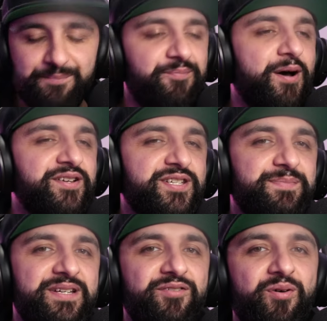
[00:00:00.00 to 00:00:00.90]
Ponies have
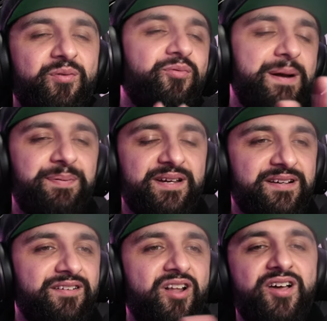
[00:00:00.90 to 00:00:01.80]
been
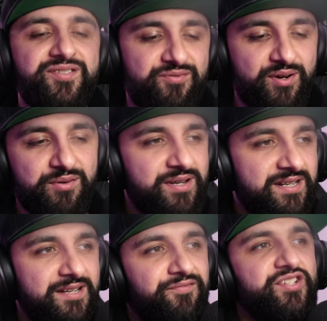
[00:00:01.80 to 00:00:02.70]
repping Last
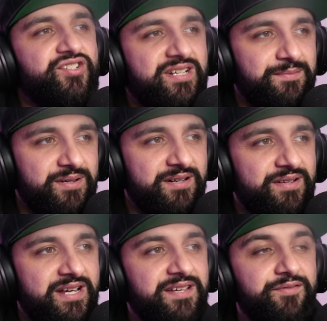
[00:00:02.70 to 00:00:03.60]
Ronin visually, bro.
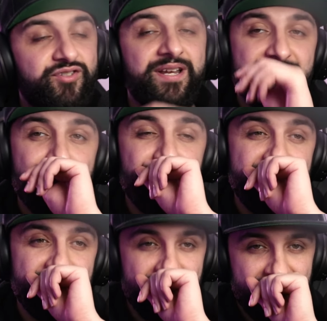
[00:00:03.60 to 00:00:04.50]
Like, even trying to
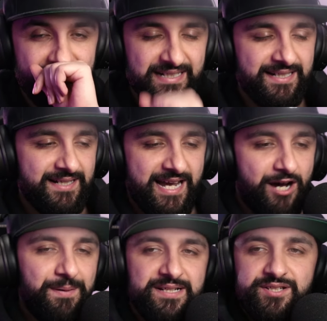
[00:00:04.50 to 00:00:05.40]
downplay that.
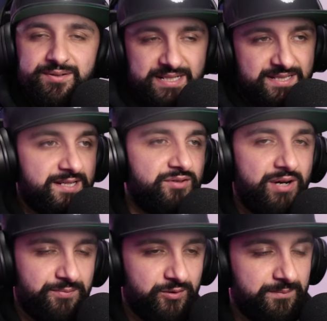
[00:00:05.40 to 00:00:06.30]
Hellblade 2 is
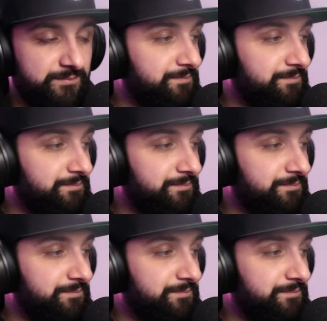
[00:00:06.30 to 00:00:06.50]
incredible.